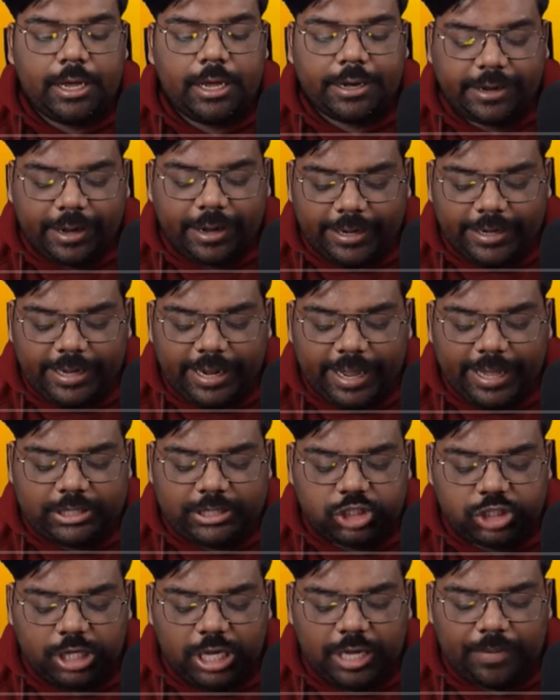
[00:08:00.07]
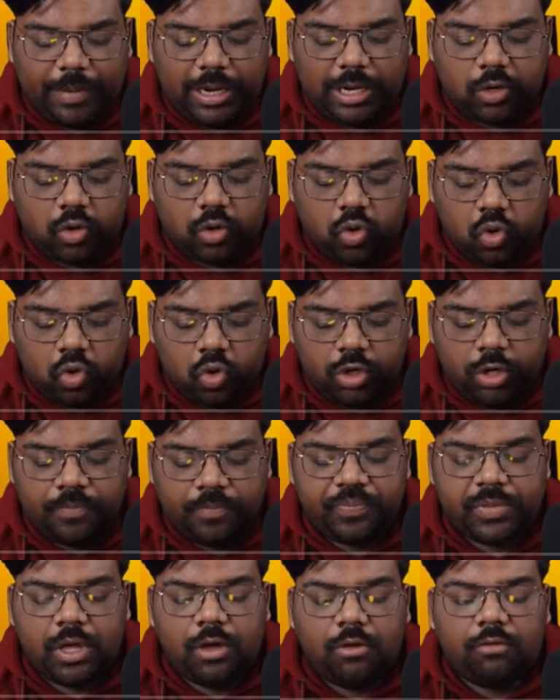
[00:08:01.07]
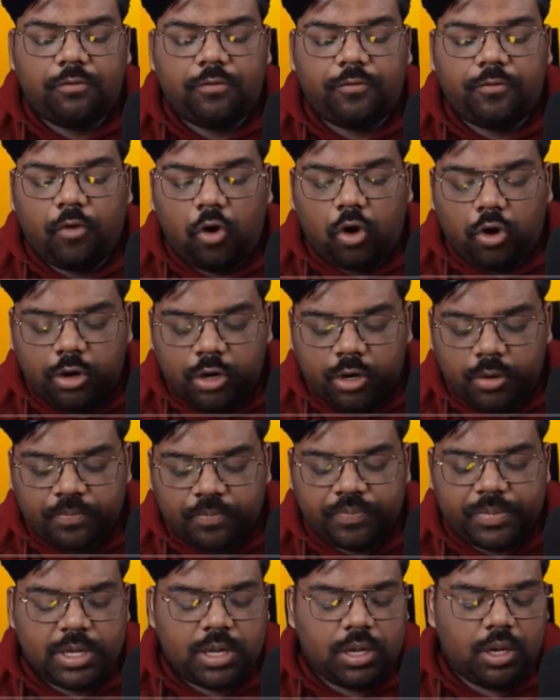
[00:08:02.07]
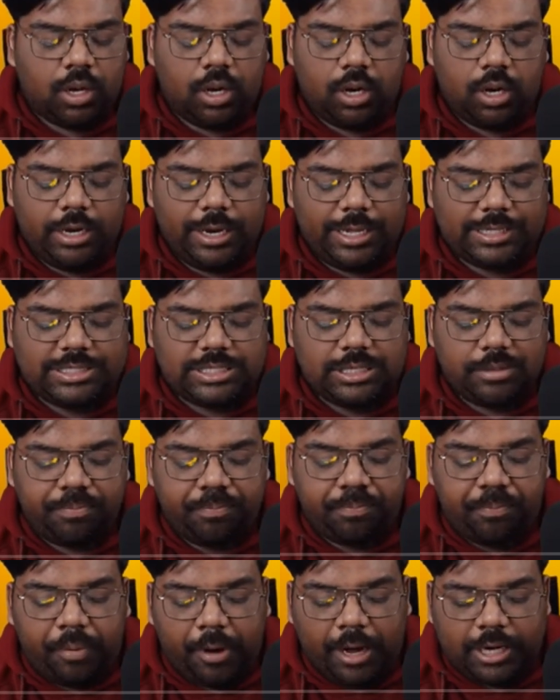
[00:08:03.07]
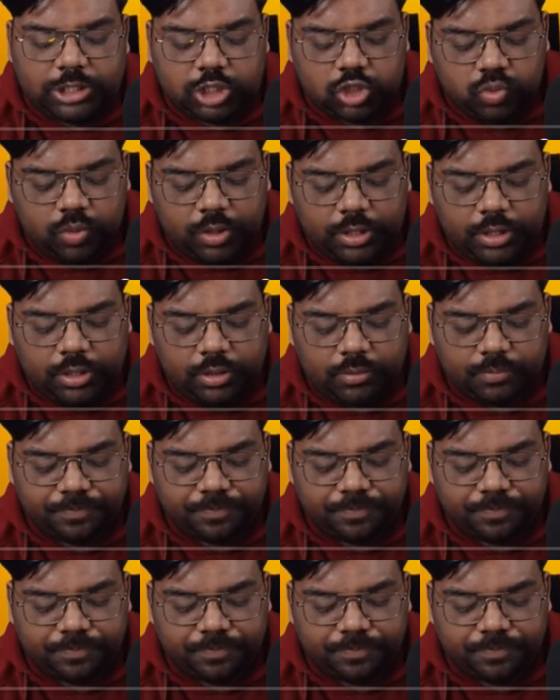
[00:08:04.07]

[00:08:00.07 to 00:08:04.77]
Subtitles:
write HTML code for let's say password